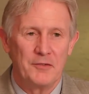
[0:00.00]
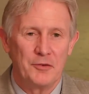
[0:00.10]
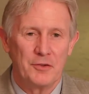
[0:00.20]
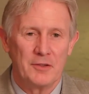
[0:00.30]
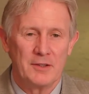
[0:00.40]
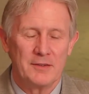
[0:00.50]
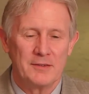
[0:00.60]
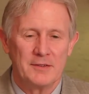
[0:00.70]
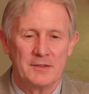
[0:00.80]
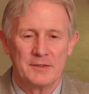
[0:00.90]
you're a
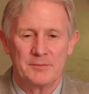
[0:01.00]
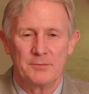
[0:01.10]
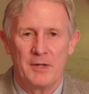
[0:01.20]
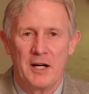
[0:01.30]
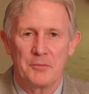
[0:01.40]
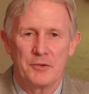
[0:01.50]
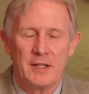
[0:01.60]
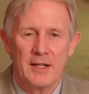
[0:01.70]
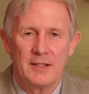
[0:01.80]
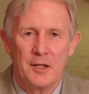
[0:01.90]
mom or
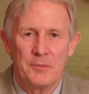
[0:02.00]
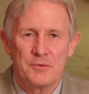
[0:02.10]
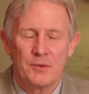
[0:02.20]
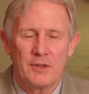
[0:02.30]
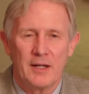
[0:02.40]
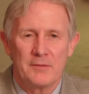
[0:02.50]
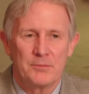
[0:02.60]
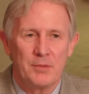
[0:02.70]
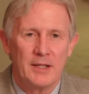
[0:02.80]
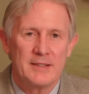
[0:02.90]
dad that helps
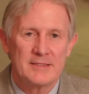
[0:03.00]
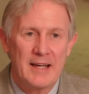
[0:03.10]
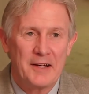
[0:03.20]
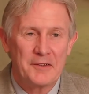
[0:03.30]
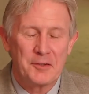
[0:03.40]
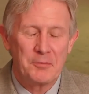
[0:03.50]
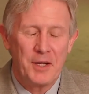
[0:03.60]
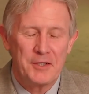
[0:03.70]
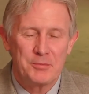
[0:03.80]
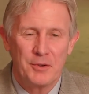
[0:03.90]
without playing soccer or
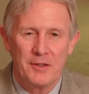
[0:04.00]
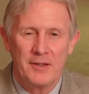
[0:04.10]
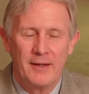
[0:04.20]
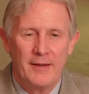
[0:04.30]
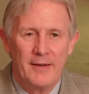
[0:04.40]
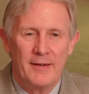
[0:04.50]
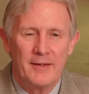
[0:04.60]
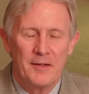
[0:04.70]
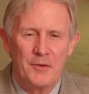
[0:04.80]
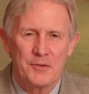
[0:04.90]
baseball,
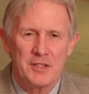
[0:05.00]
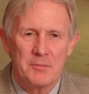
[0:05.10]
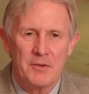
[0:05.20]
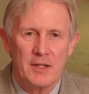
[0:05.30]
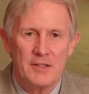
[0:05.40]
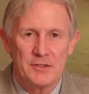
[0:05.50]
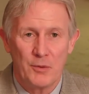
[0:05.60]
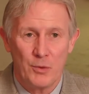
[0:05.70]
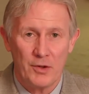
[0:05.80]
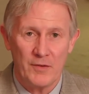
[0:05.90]
those type of things. At
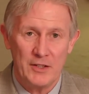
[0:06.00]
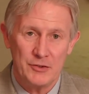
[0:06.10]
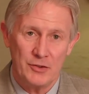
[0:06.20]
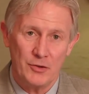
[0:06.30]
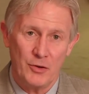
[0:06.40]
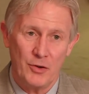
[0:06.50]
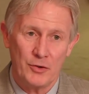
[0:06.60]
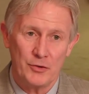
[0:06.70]
work, things you can no longer